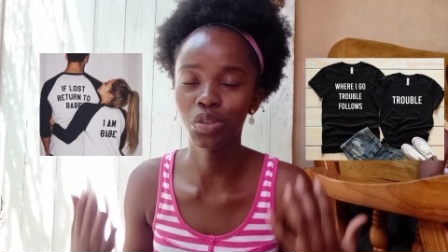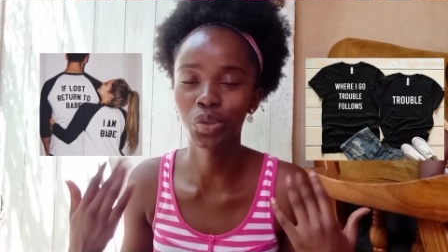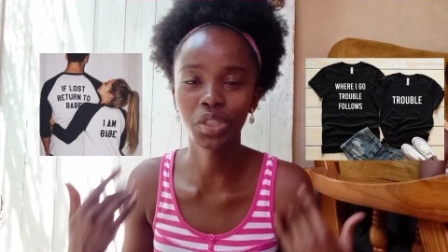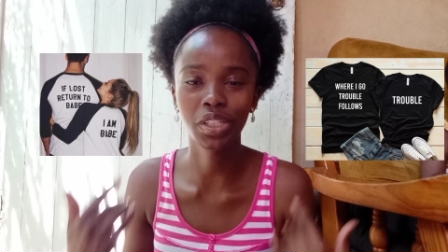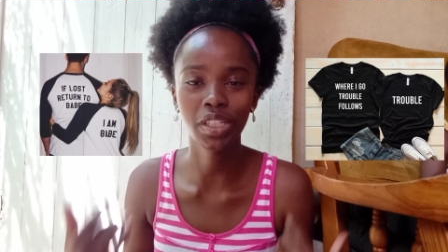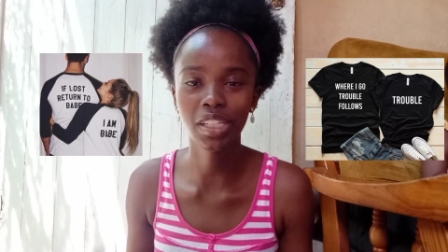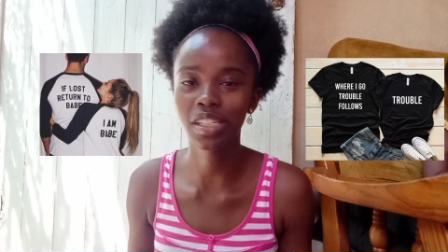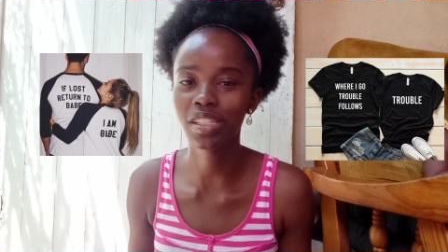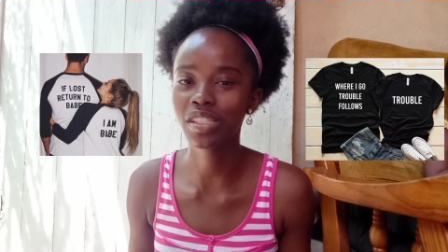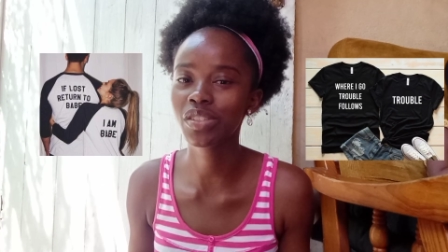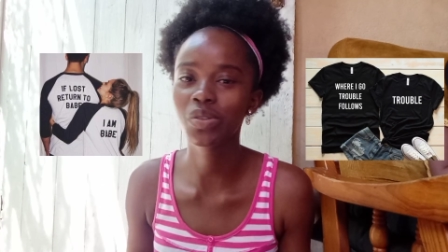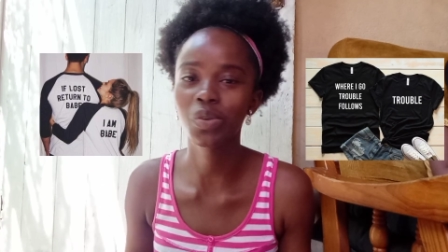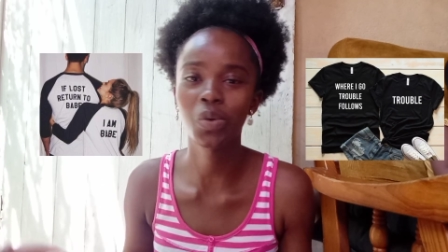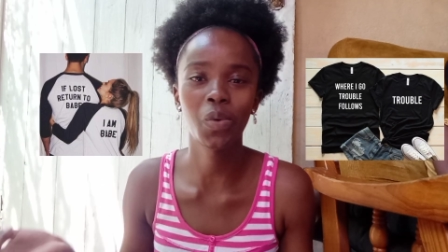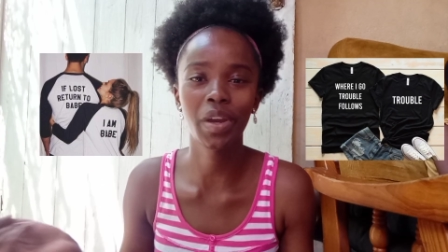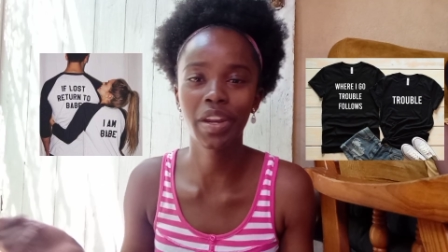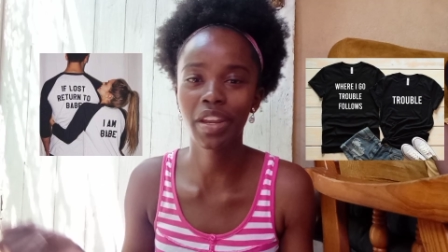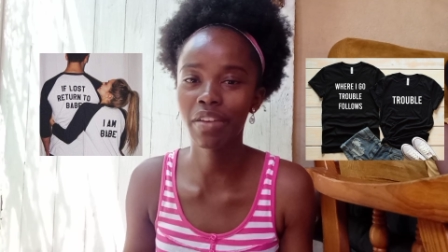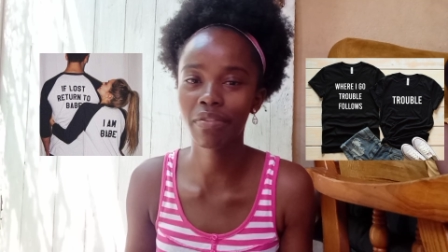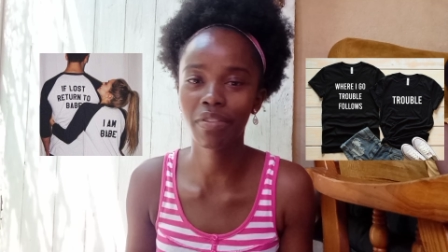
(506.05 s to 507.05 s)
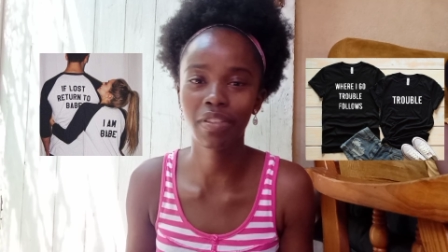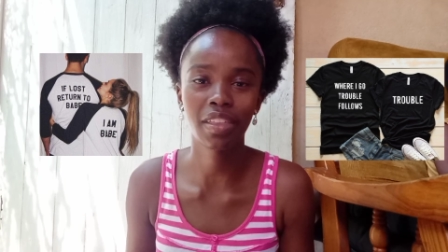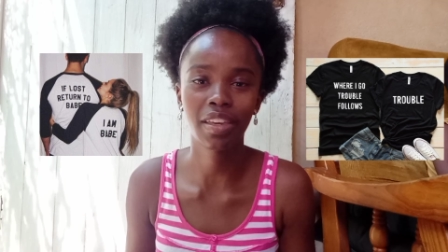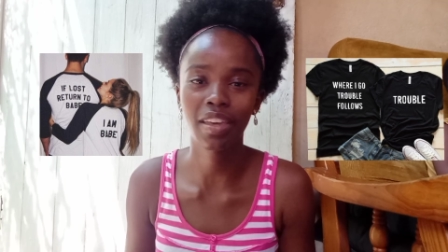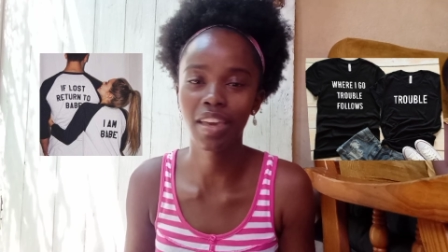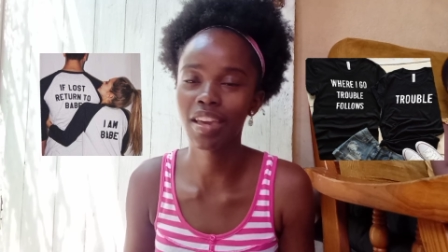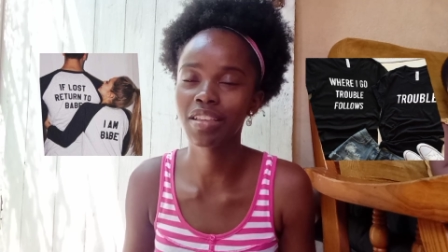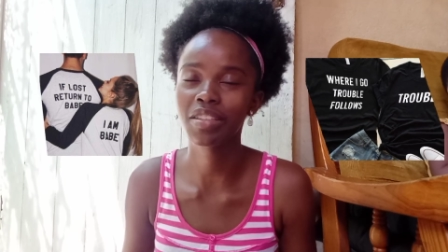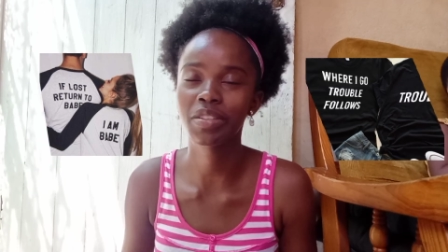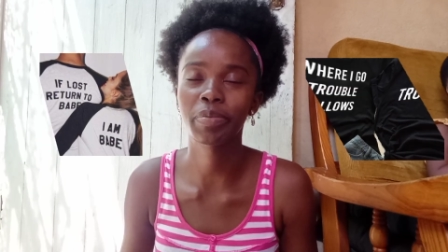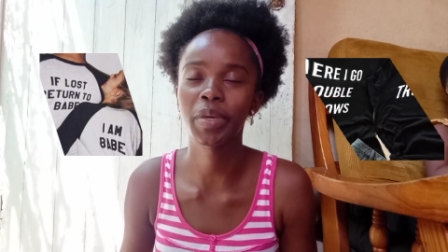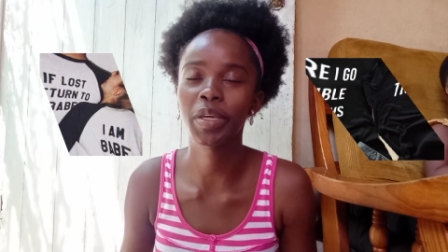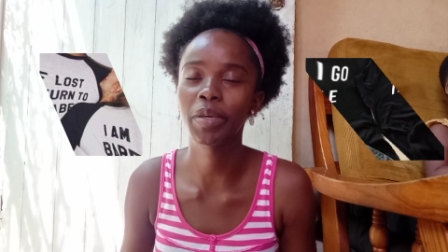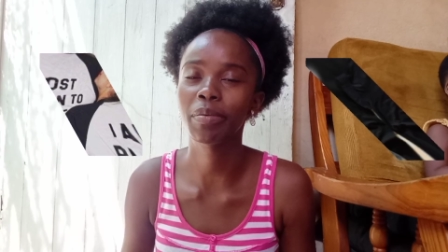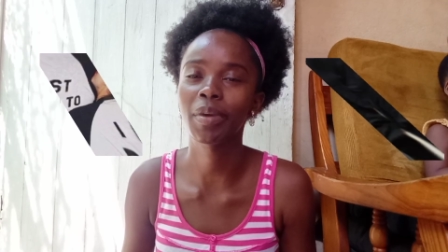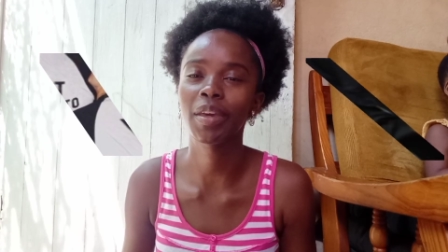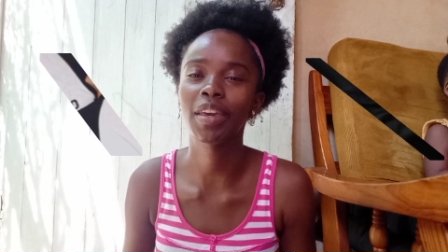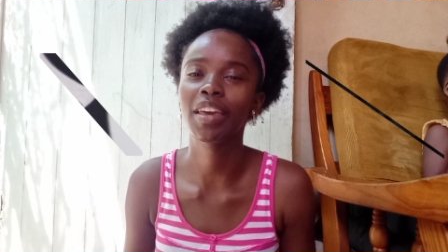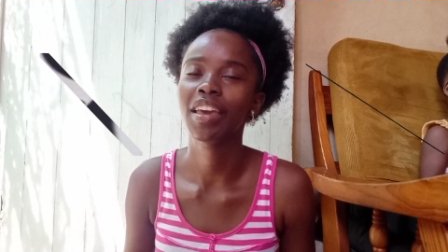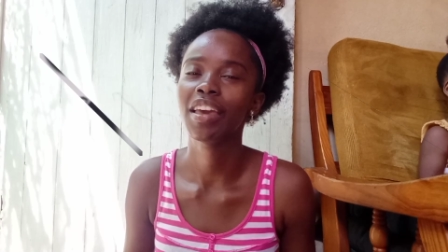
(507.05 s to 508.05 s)
hoodies, or whatever the case may
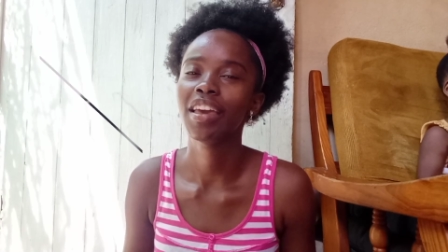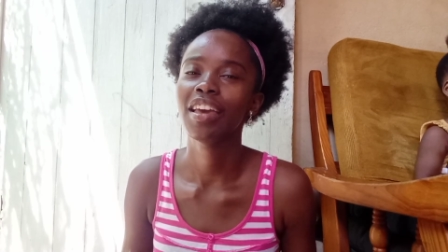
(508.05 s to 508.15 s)
be.